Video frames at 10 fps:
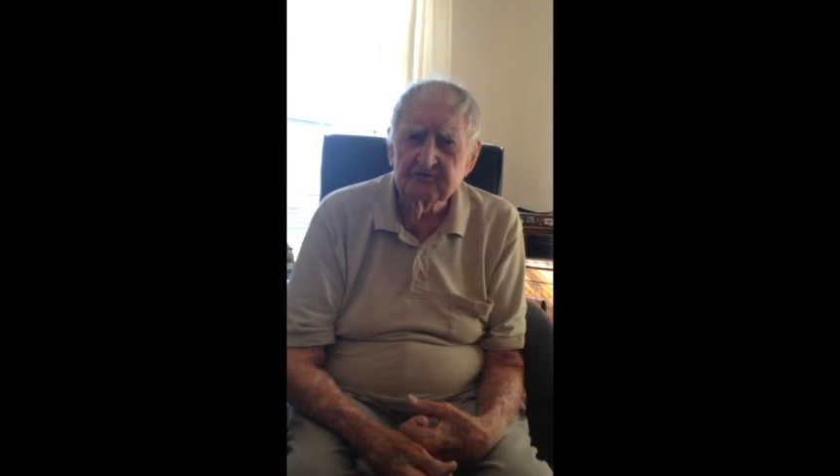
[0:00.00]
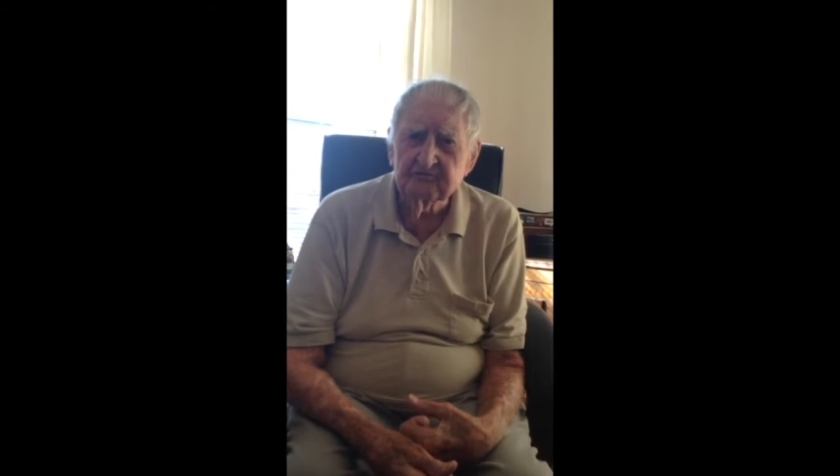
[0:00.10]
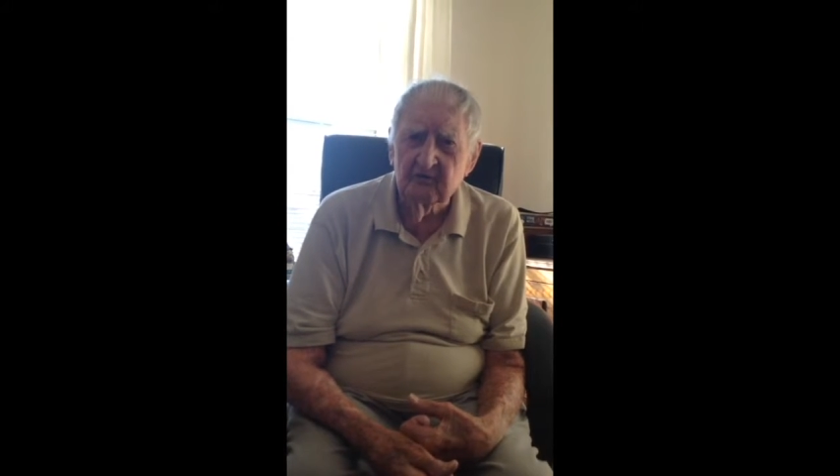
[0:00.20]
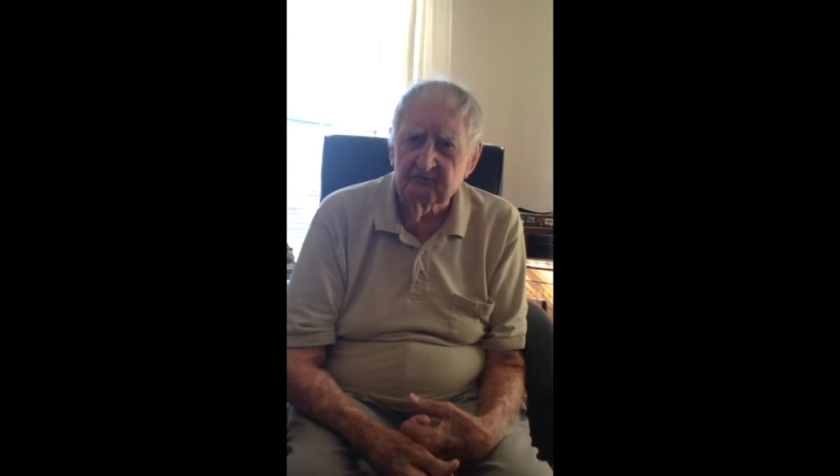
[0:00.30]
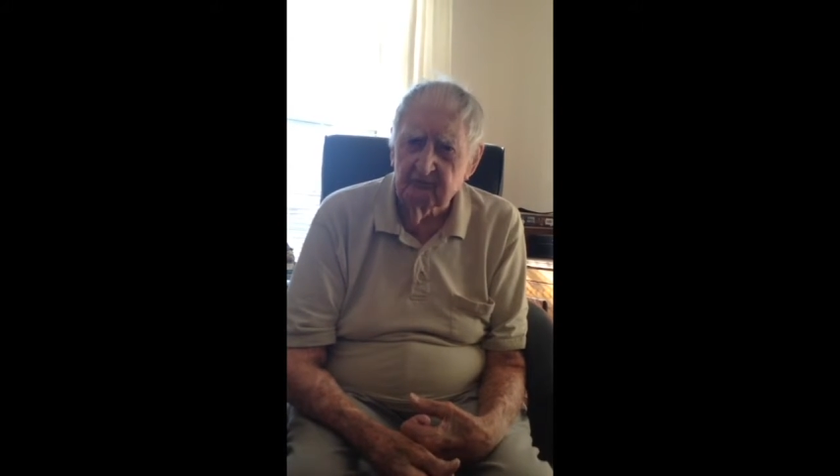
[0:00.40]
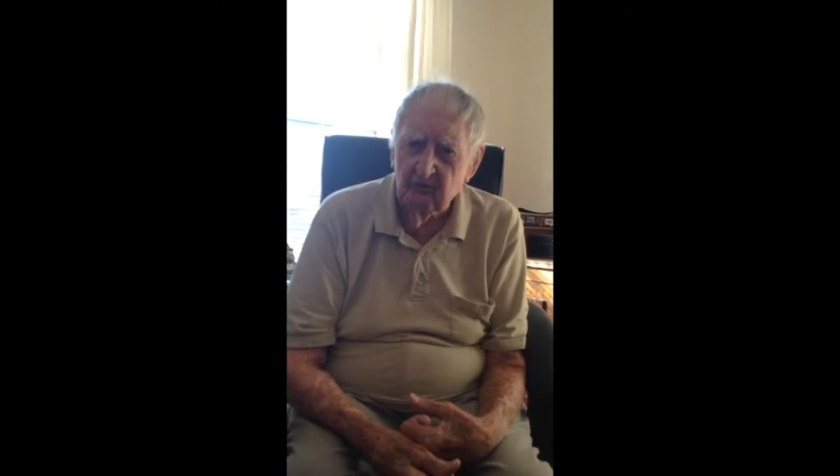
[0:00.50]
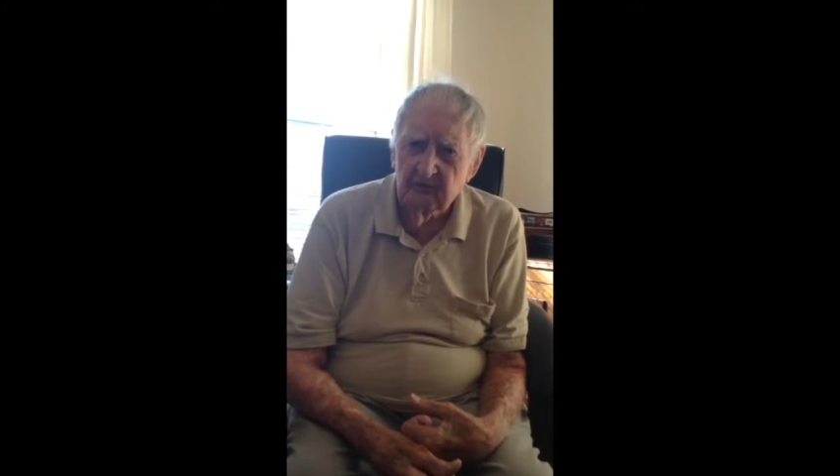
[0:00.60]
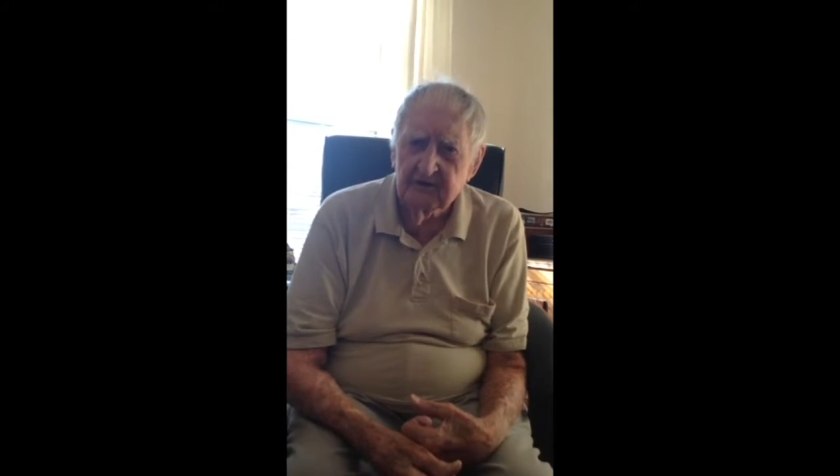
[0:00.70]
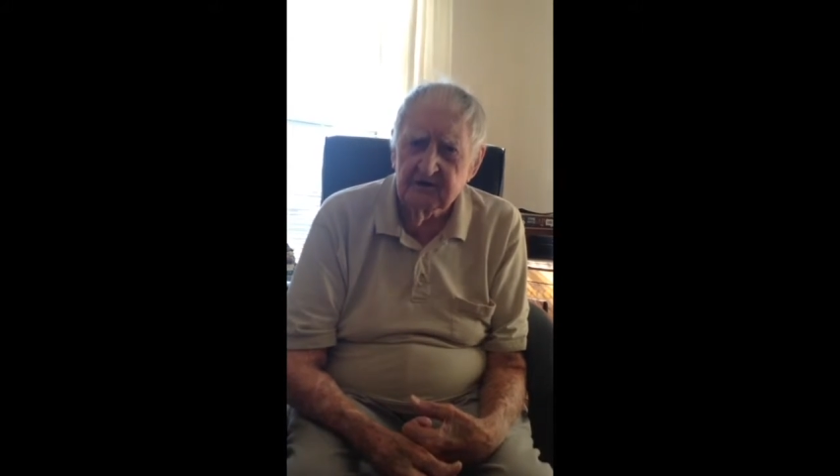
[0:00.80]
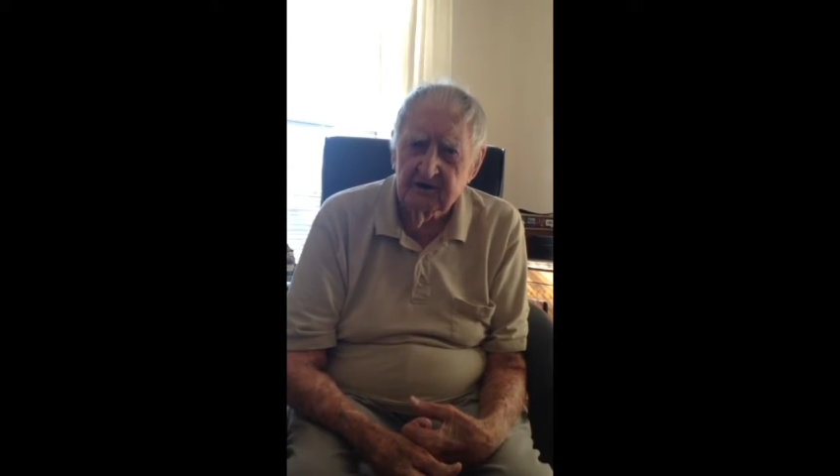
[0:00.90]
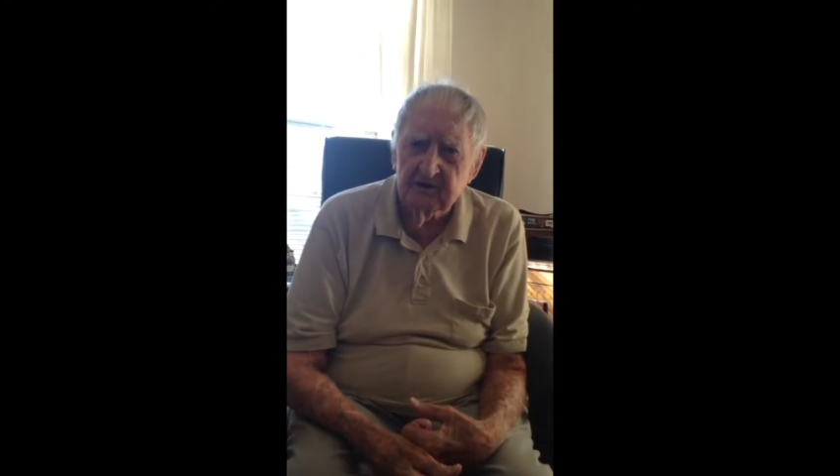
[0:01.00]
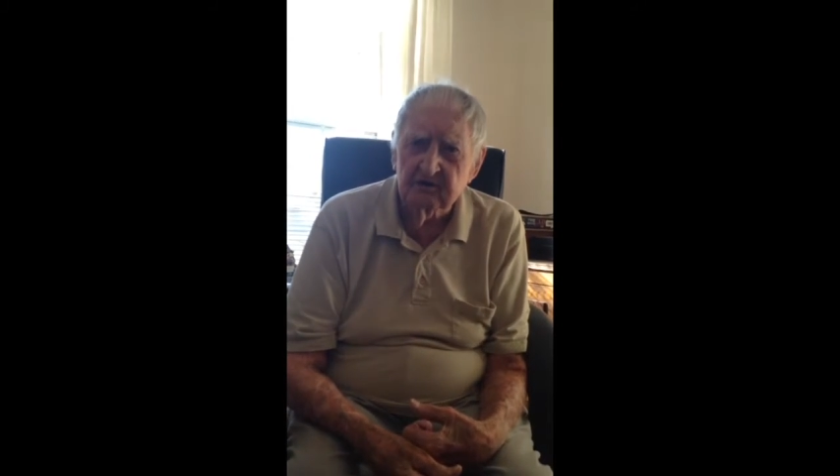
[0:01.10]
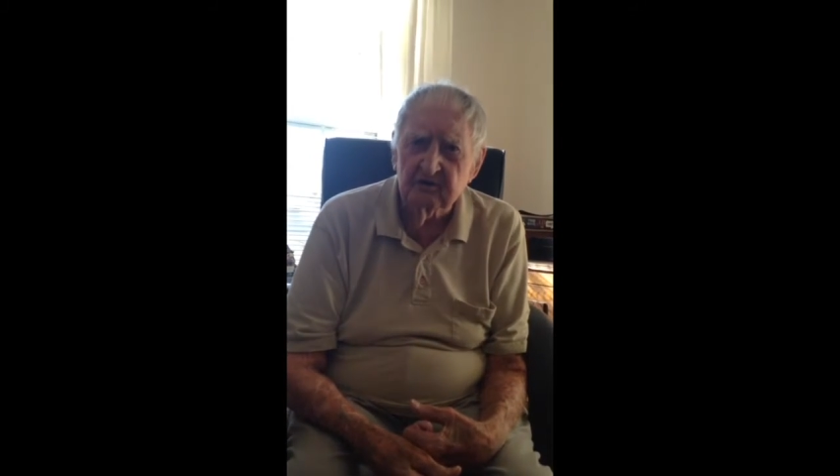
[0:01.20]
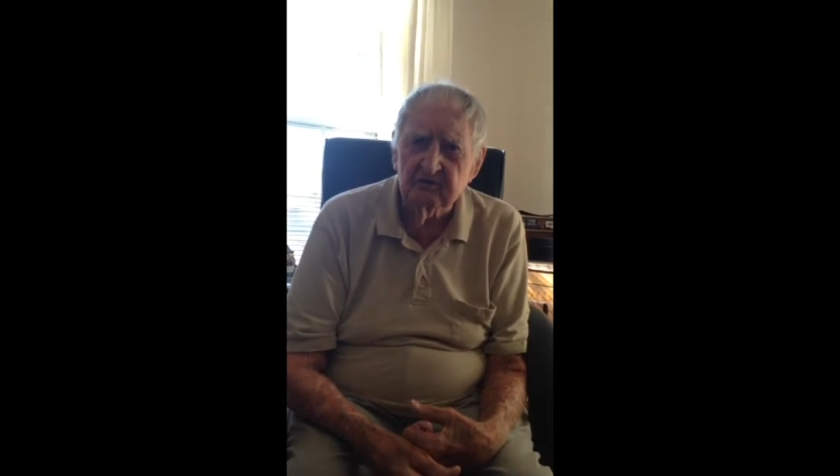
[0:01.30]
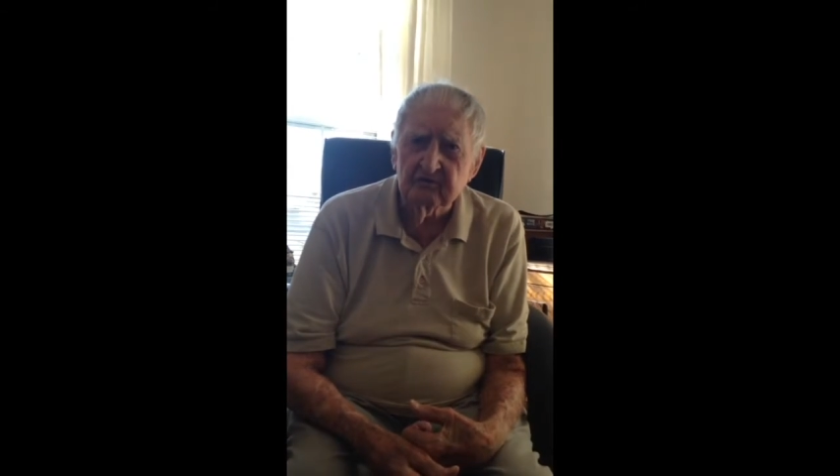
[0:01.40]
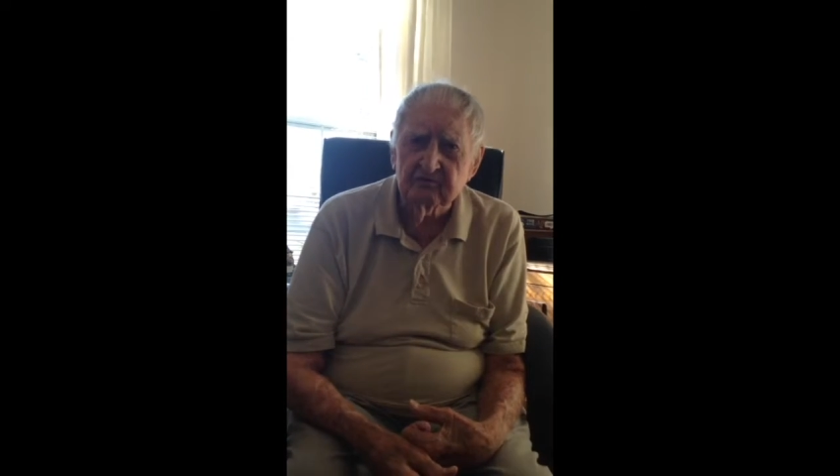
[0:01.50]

for 40 years.